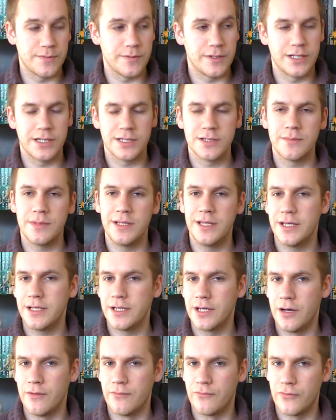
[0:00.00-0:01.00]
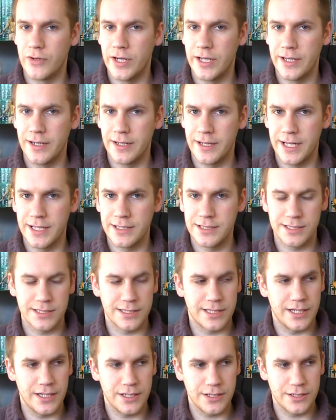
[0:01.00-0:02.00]
but that doesn't mean they can't rail
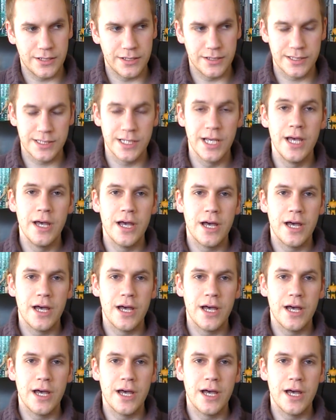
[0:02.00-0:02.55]
against their curse.